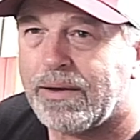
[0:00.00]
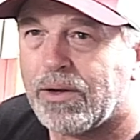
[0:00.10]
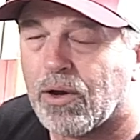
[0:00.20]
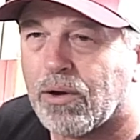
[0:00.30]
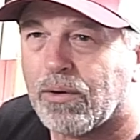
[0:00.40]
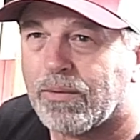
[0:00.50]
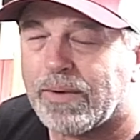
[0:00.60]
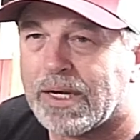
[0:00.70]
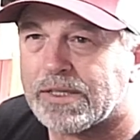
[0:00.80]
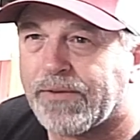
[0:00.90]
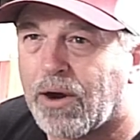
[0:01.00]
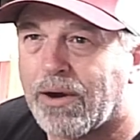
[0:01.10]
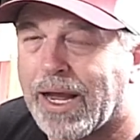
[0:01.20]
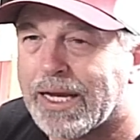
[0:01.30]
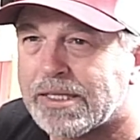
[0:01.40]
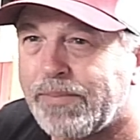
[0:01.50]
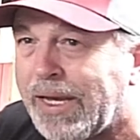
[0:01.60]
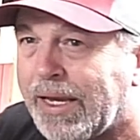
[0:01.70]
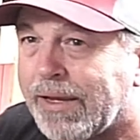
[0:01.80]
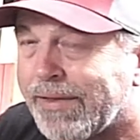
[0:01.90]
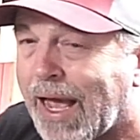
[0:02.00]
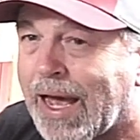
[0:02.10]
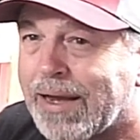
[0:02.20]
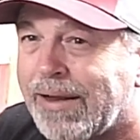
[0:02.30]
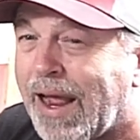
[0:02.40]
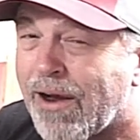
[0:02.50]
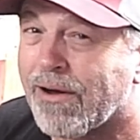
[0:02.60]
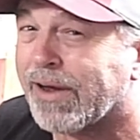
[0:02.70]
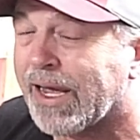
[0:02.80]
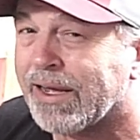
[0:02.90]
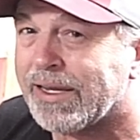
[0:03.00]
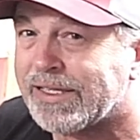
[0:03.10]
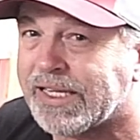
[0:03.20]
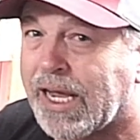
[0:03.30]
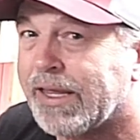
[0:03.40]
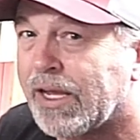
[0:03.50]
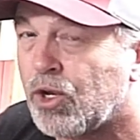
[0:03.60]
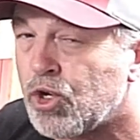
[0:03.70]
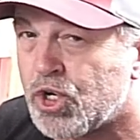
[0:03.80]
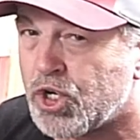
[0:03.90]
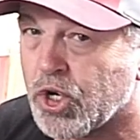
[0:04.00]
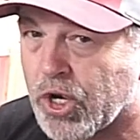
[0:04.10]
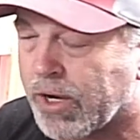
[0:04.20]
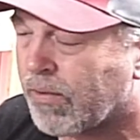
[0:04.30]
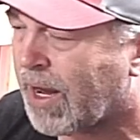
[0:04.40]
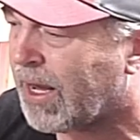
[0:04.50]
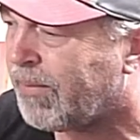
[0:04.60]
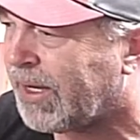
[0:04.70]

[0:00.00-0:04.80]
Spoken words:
you know, as far as being that arrogant and saying that you should, right?